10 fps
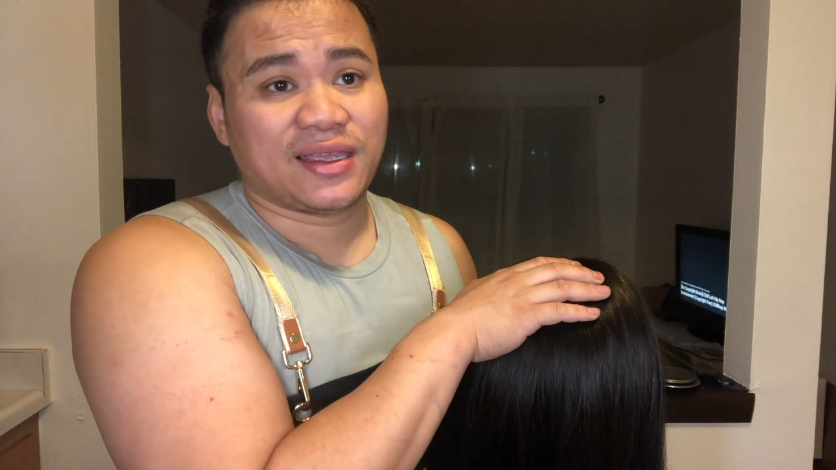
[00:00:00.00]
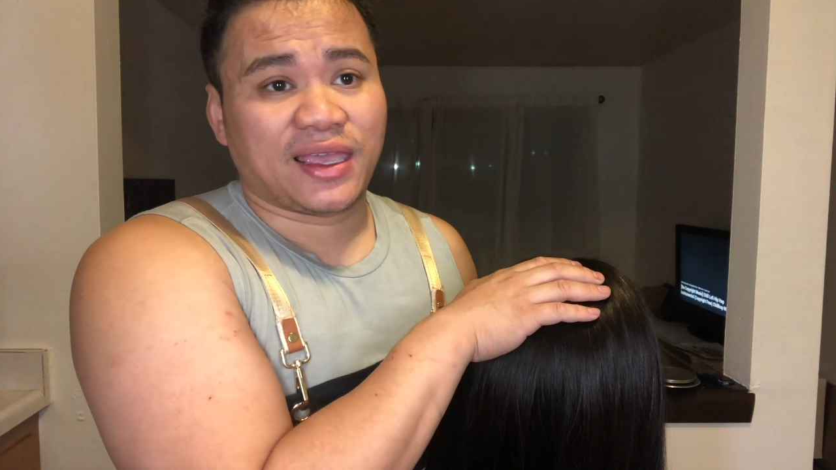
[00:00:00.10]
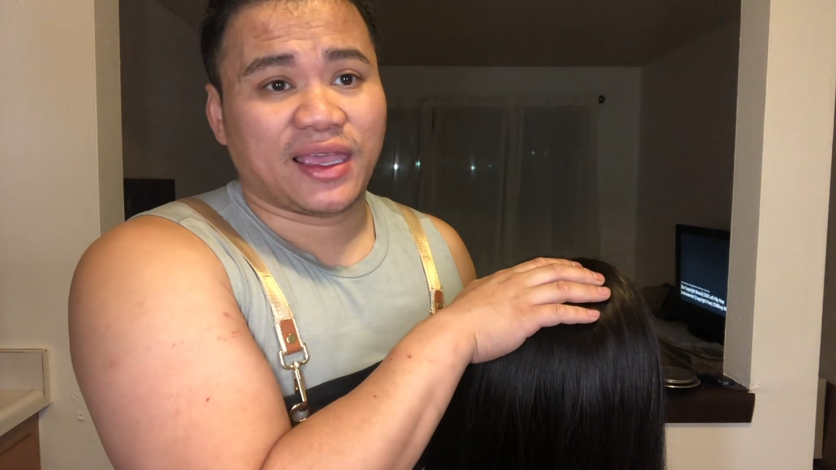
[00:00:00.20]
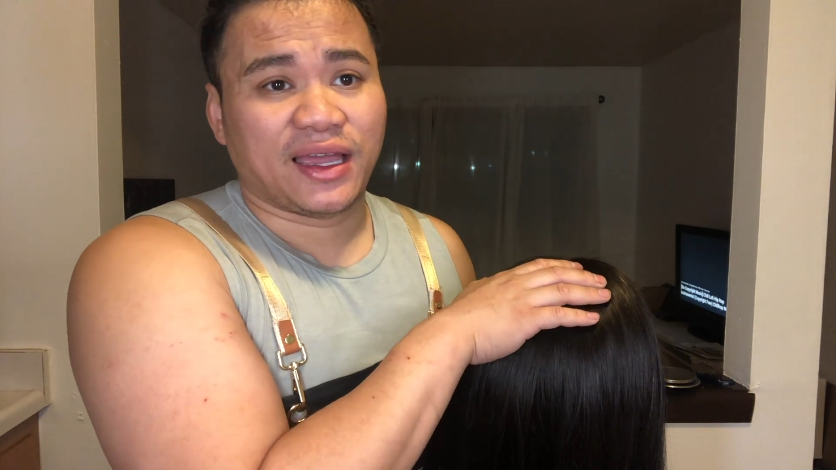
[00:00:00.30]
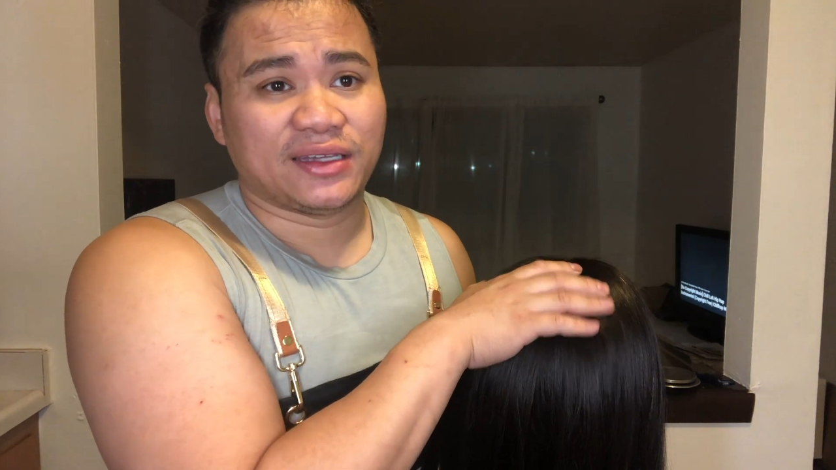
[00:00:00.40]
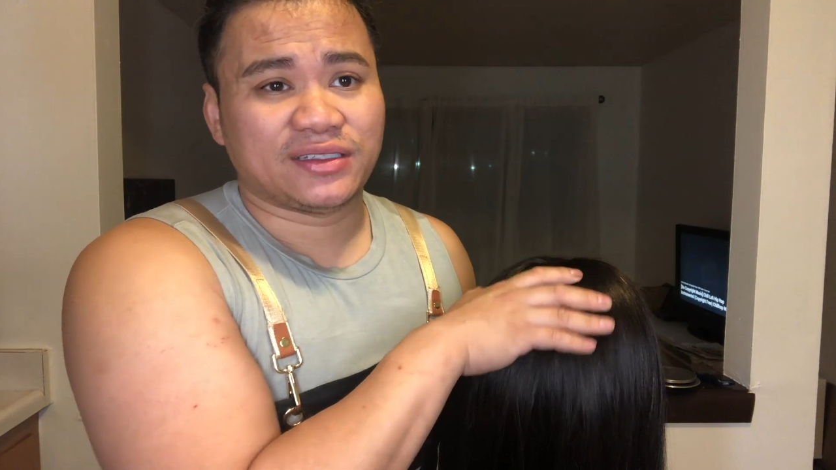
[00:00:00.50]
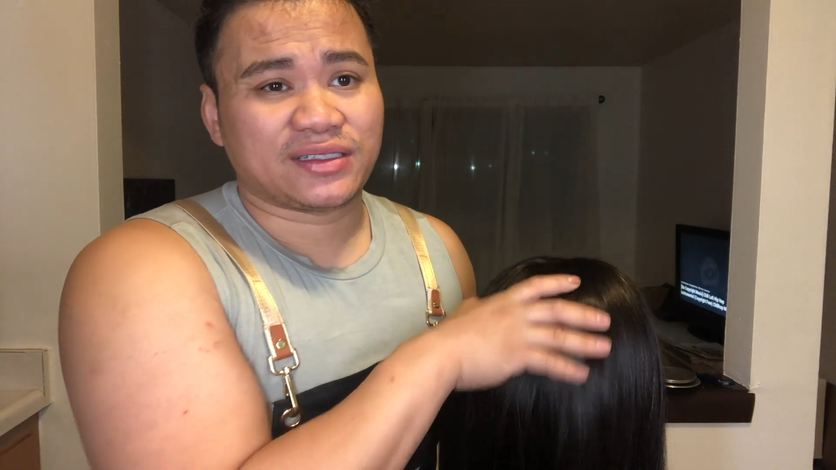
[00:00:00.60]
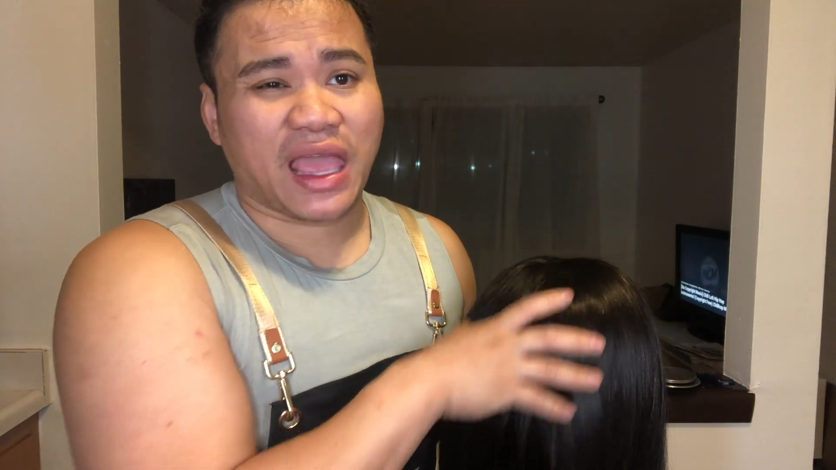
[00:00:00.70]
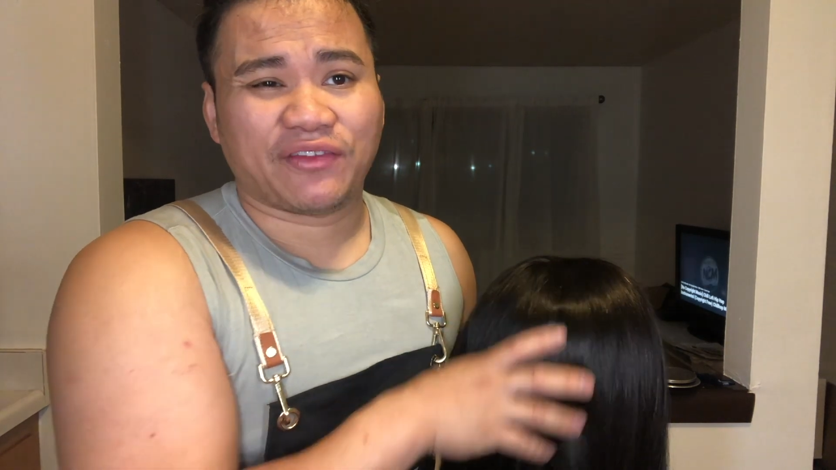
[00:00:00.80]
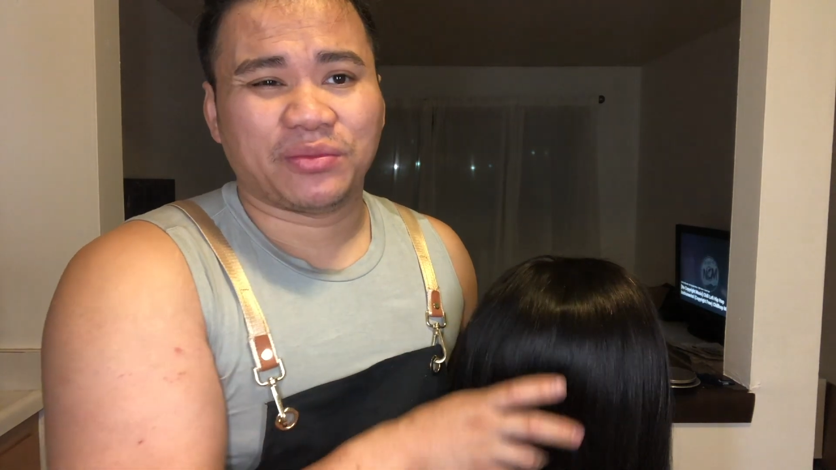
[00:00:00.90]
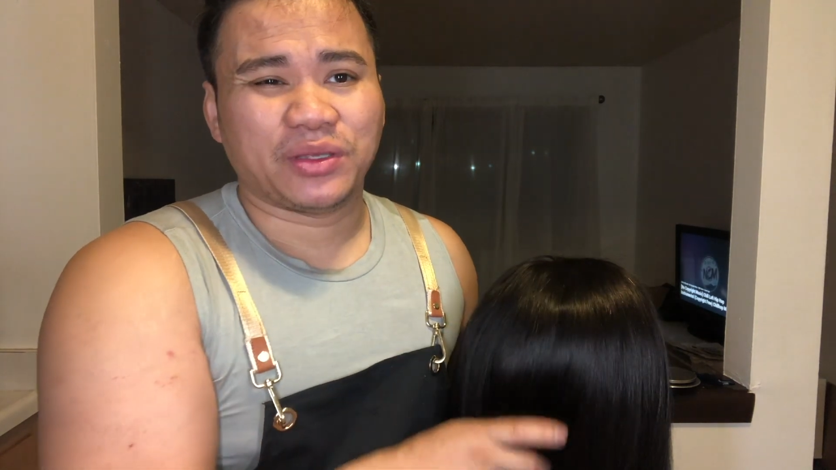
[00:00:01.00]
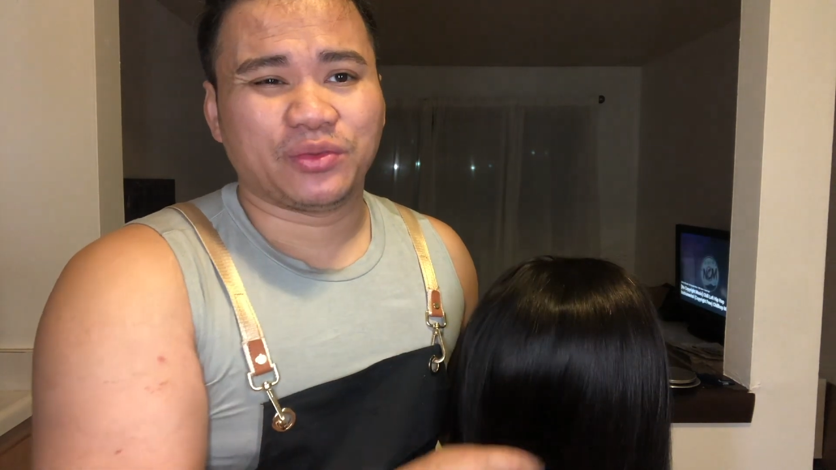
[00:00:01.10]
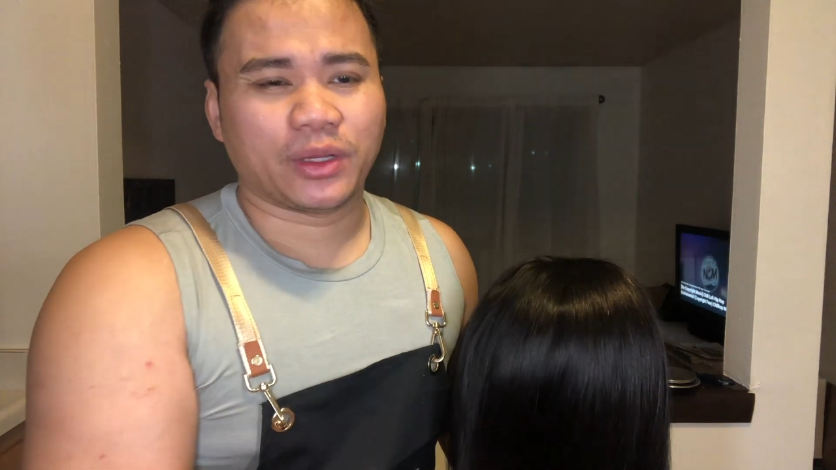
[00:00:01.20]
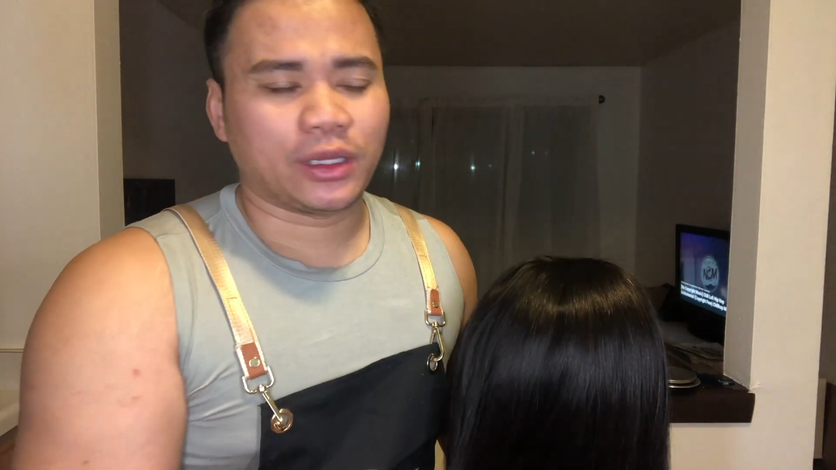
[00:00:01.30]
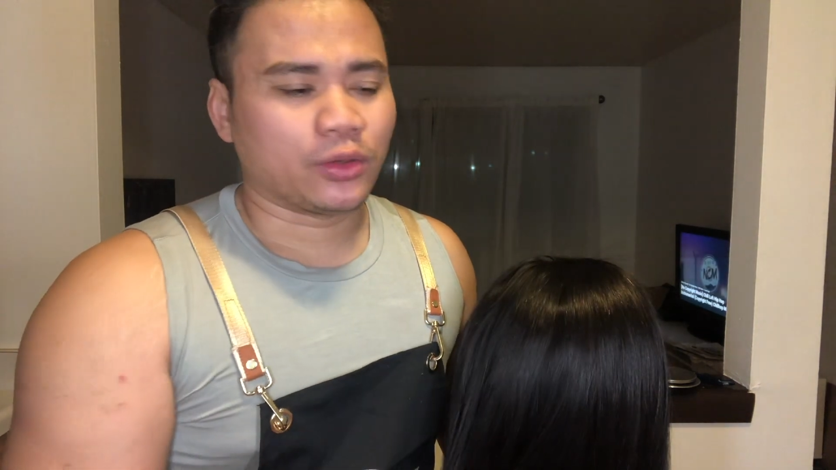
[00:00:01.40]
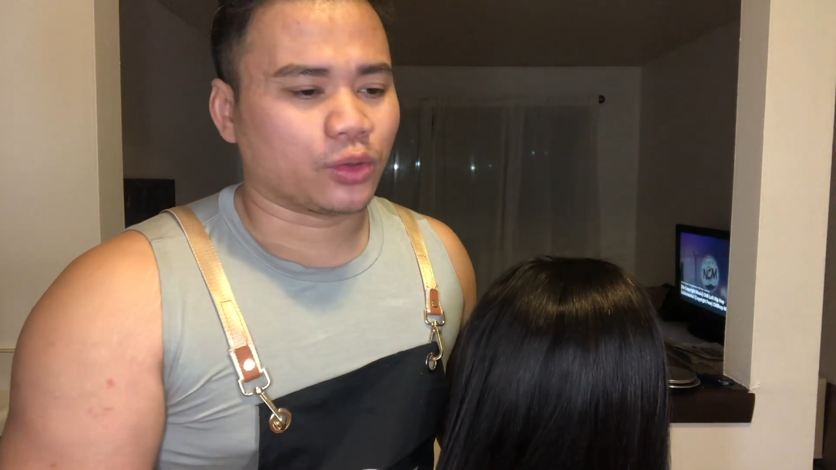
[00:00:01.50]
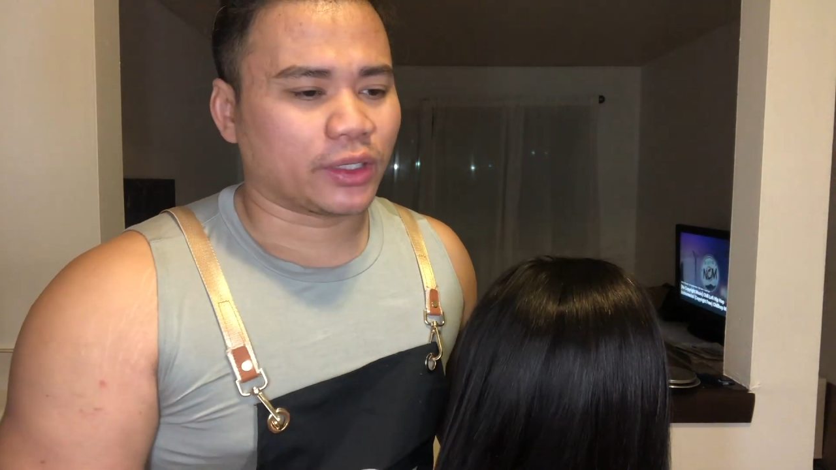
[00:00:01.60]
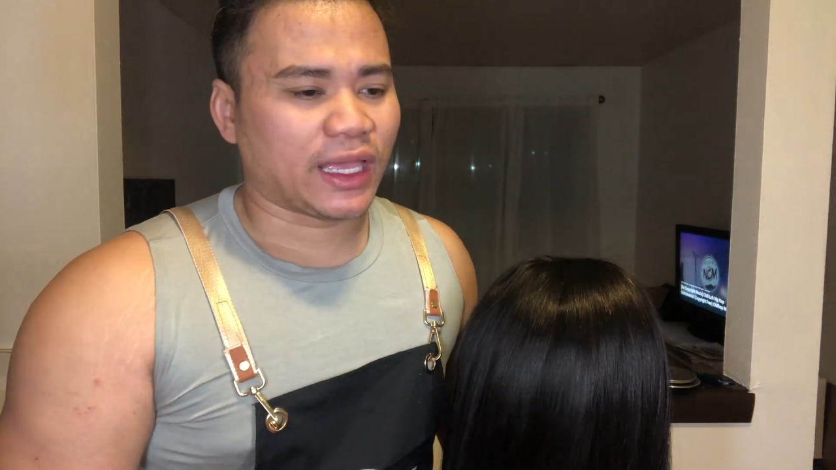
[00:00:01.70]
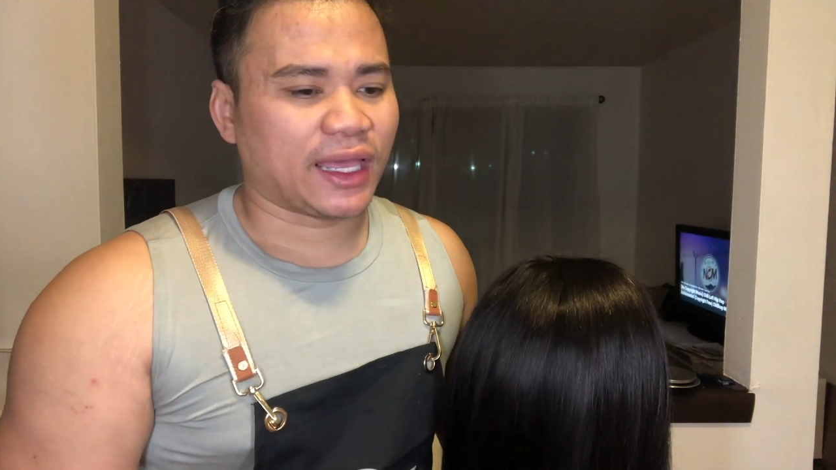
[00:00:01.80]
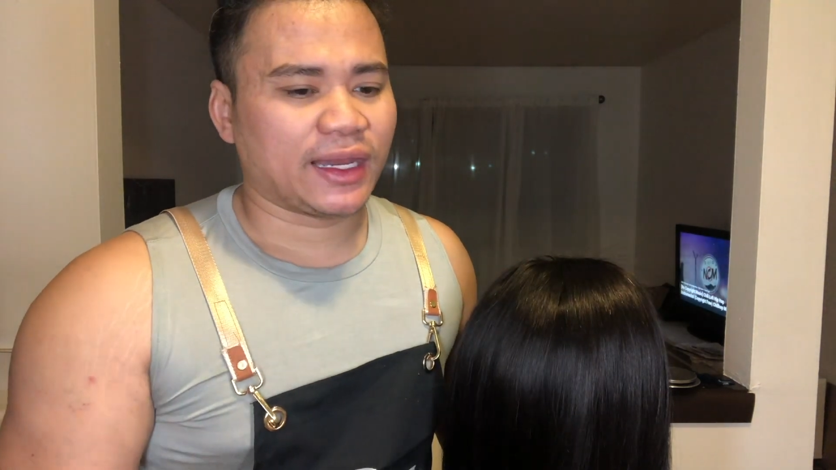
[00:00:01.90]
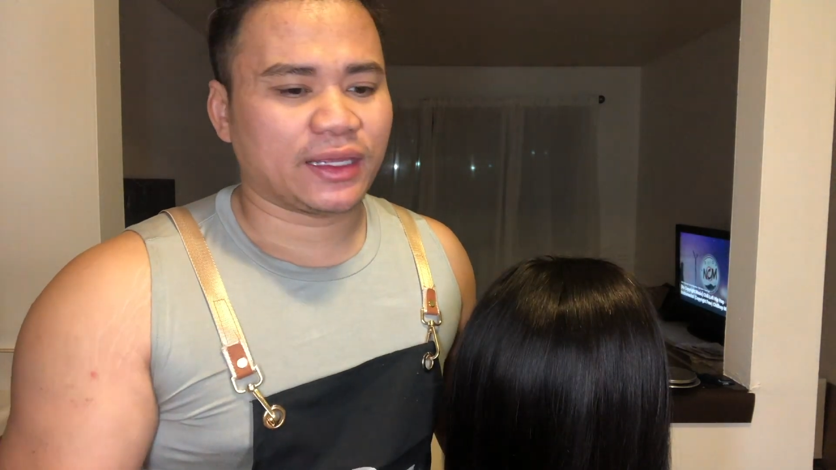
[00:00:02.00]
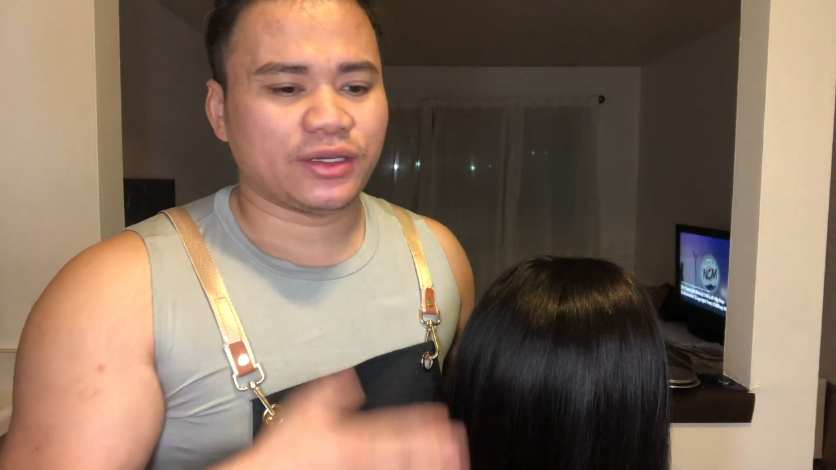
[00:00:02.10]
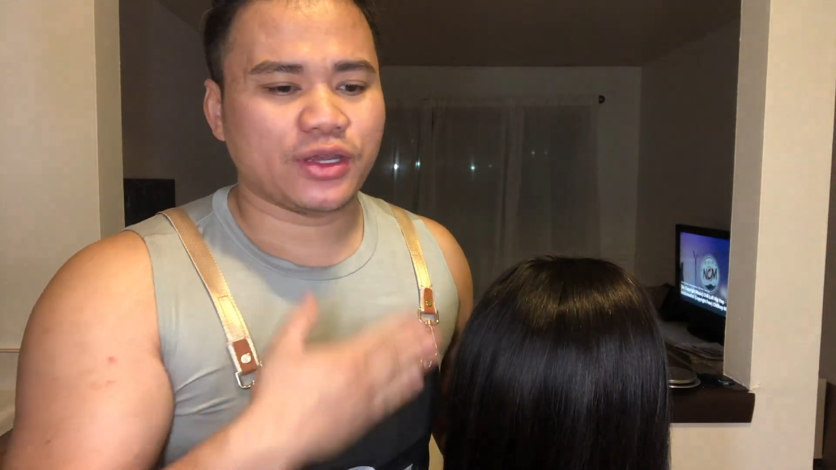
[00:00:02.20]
and just have it be really organic,